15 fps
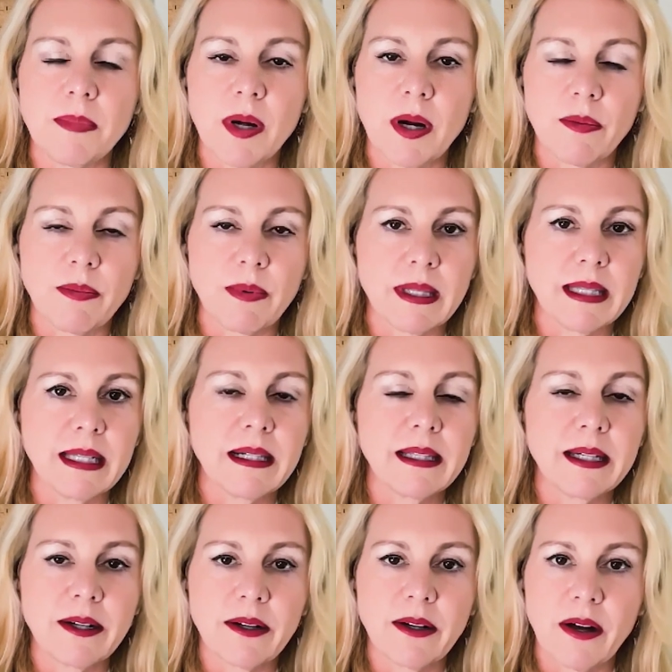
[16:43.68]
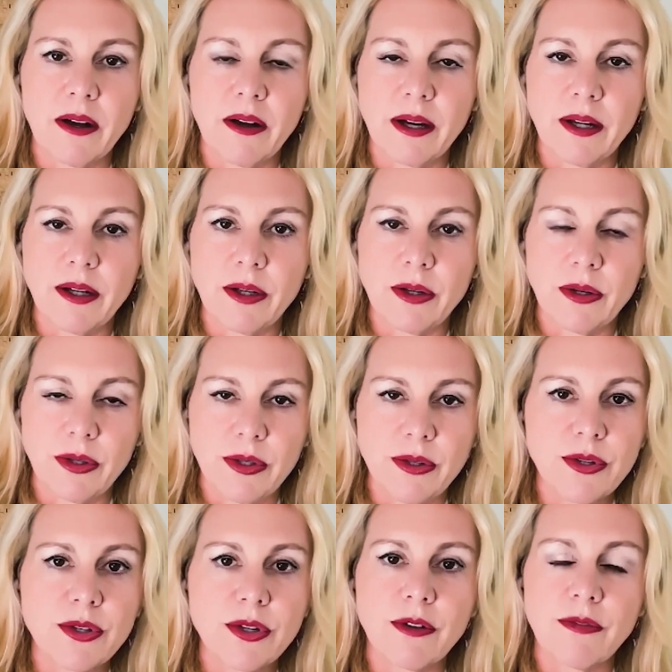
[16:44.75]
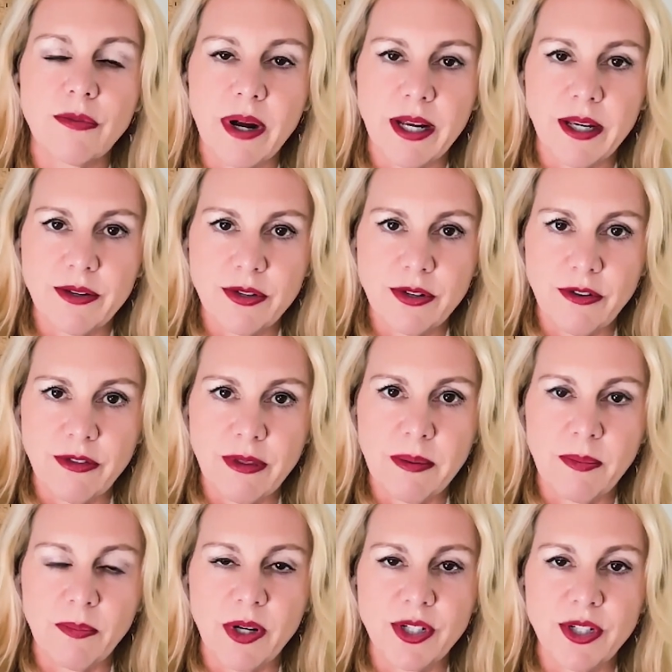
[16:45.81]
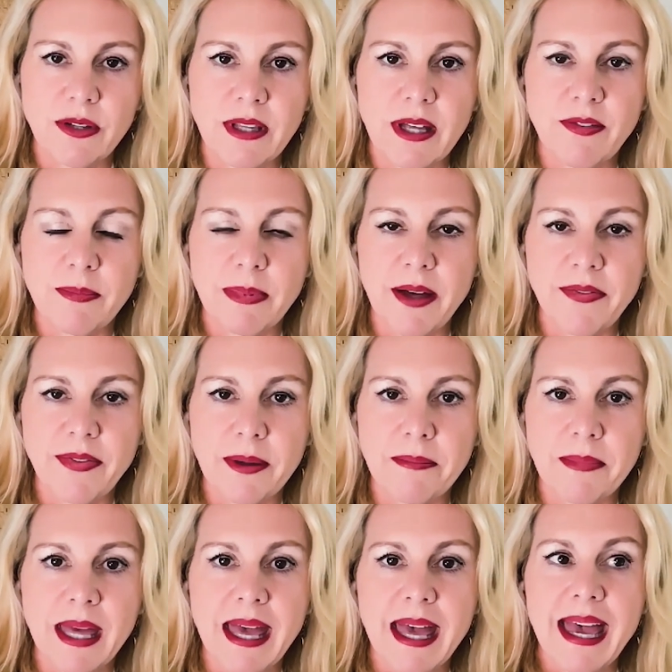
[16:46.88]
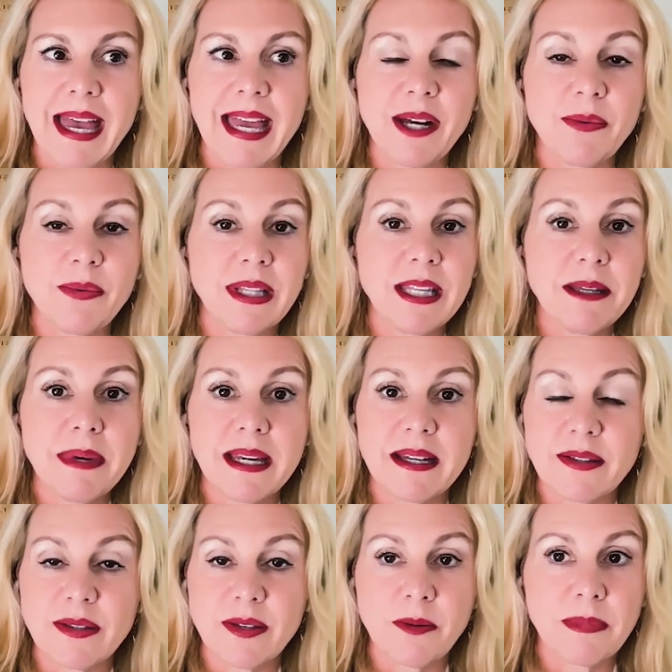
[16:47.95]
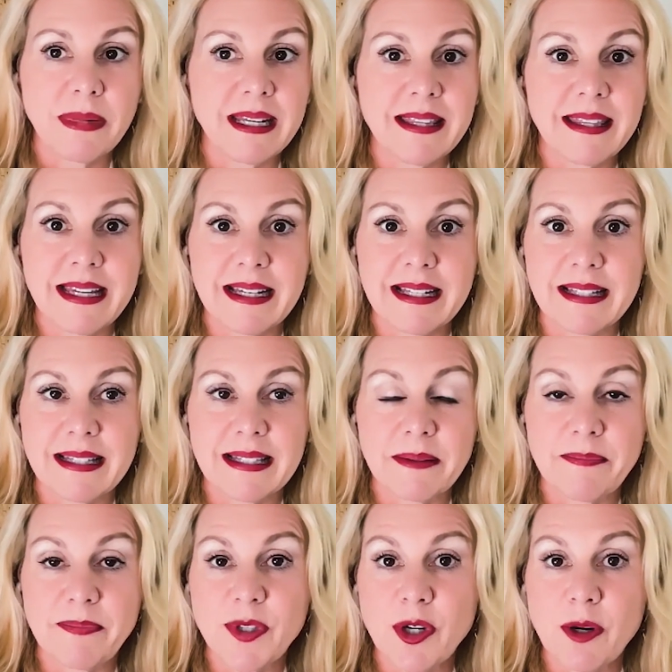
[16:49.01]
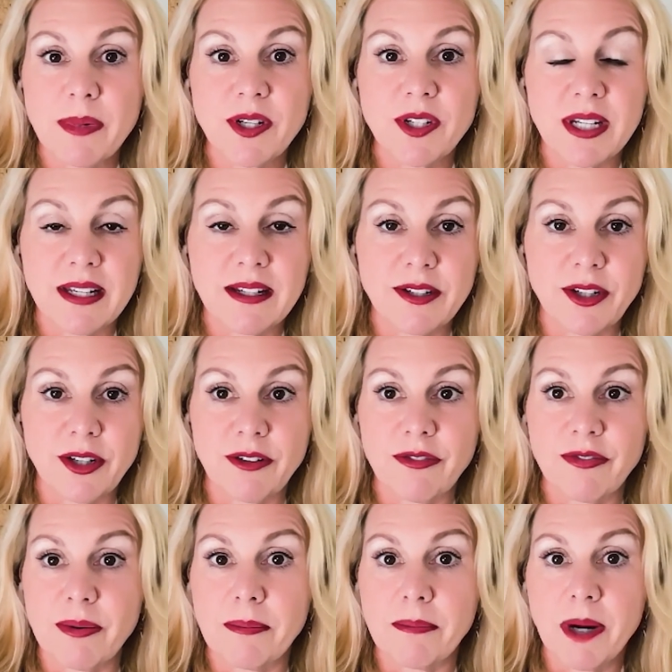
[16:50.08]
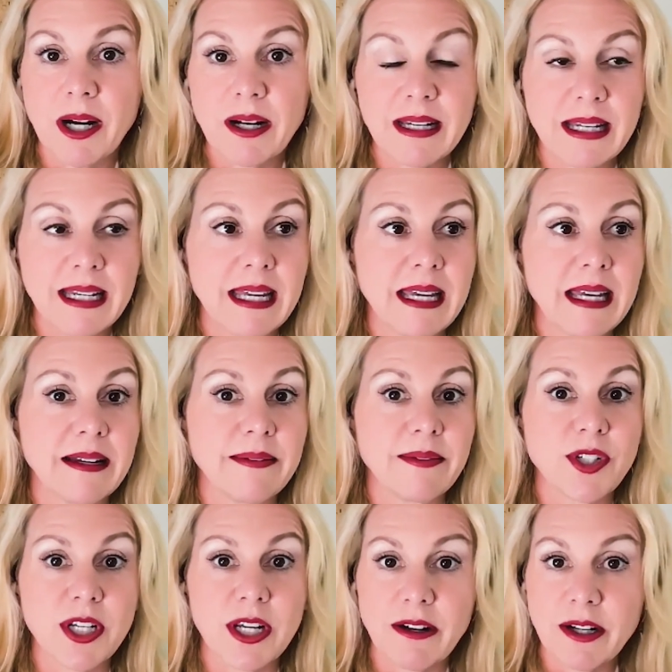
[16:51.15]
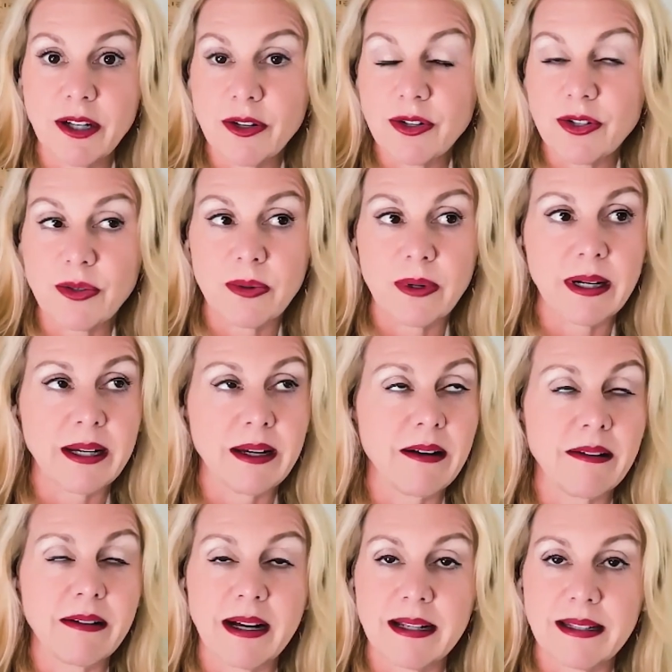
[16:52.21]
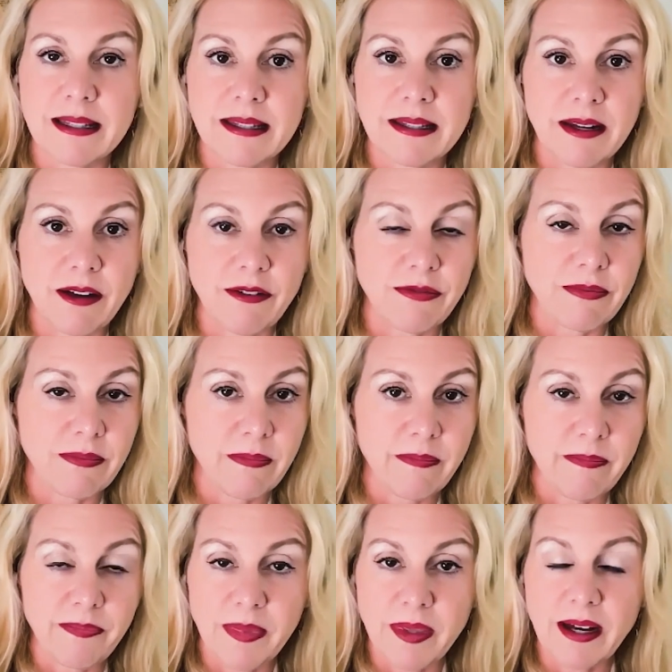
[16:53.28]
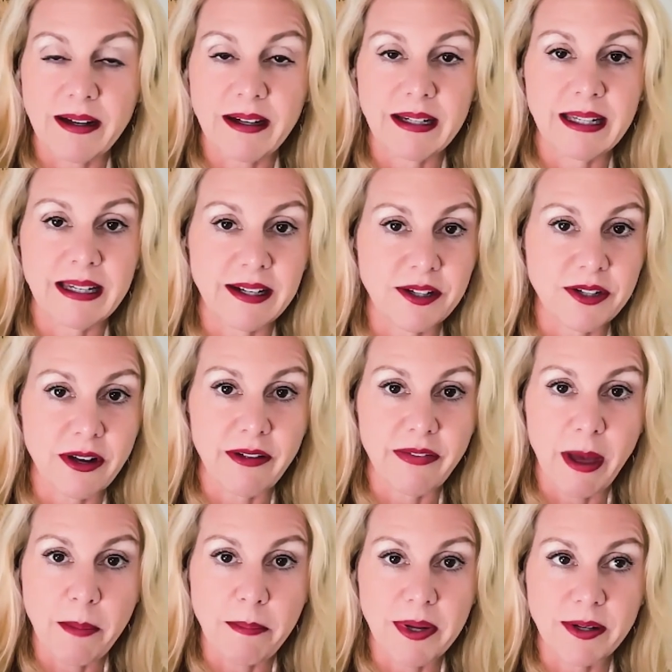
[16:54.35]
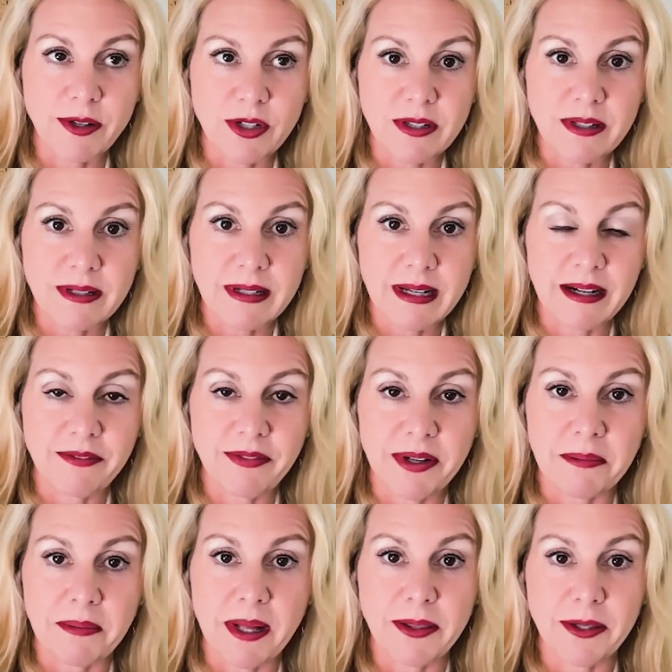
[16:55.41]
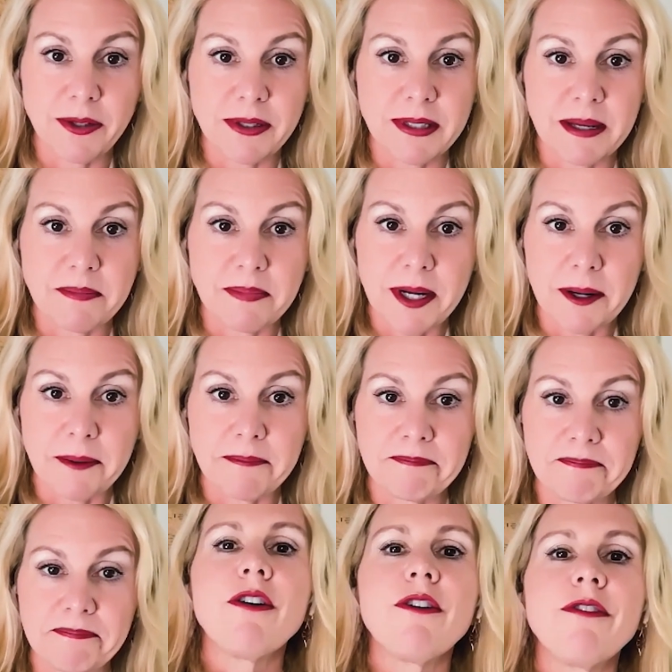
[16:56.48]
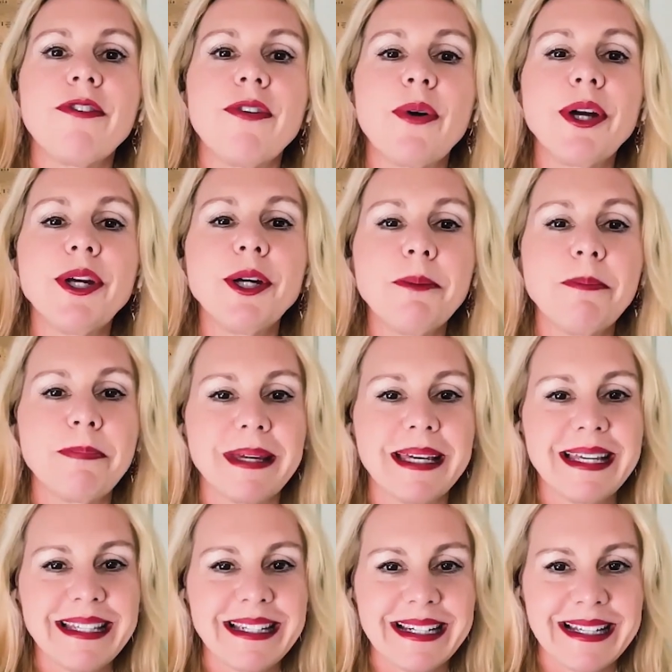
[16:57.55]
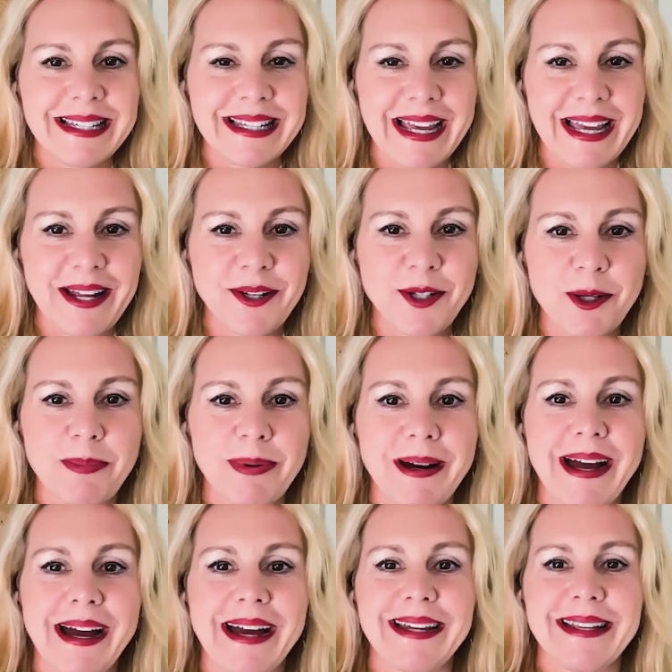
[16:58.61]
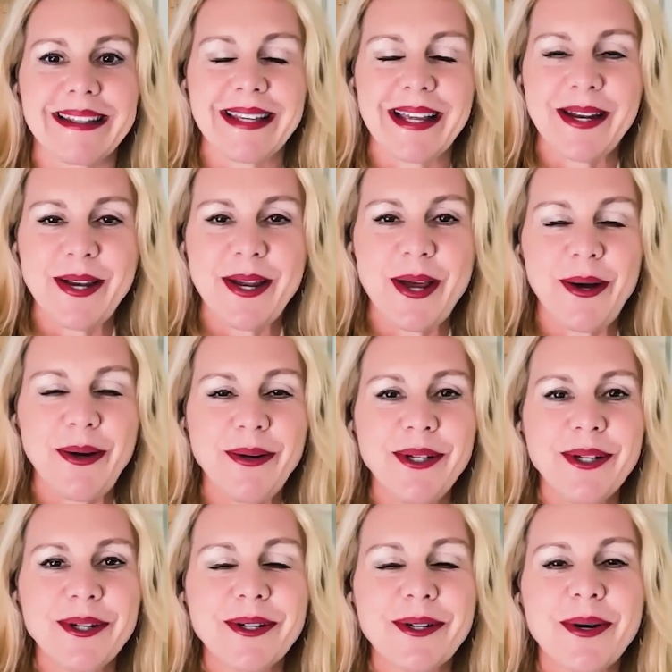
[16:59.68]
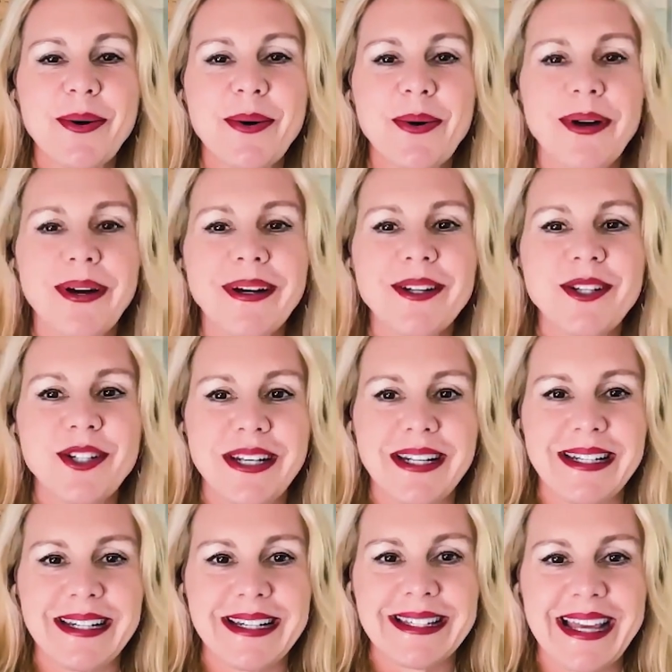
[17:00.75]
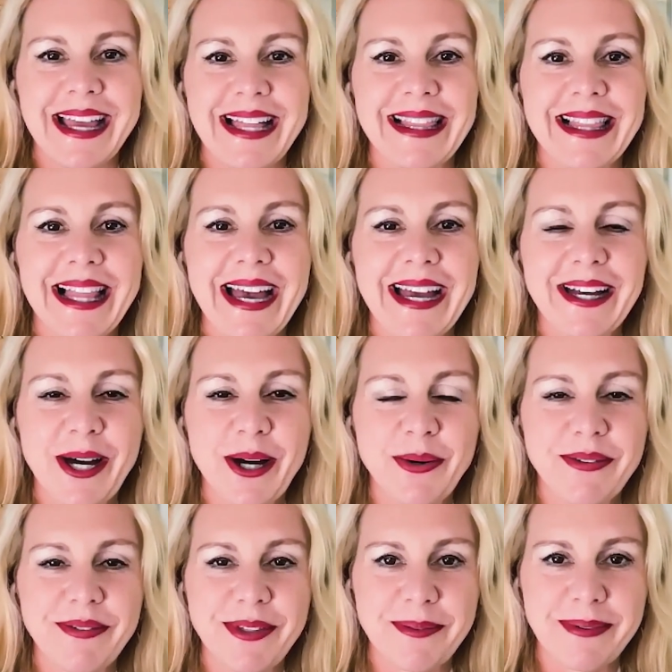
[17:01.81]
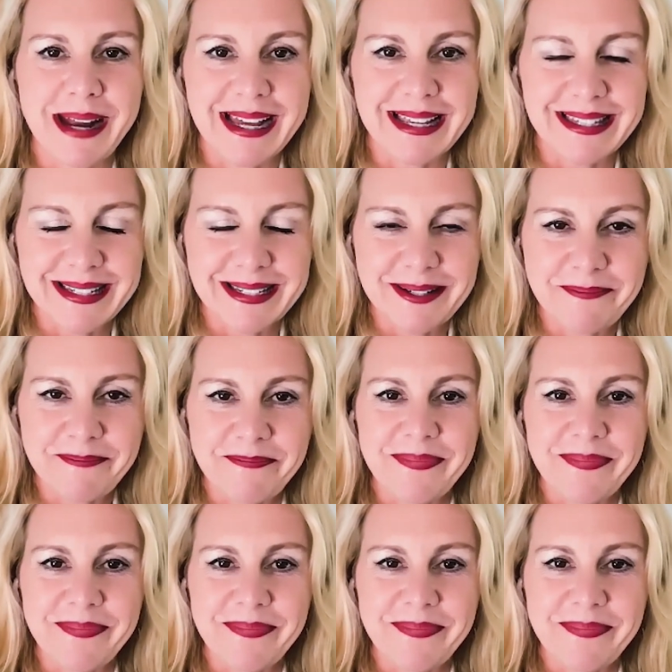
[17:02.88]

are really clear on who you serve, why you serve them, and what you love about them, it really makes so many things so much easier for marketing, sharing your story, all kinds of stuff. I'm not going to get into all that, but just kind of a little tip there. For your business enterprise, know your core genius and let go of the rest.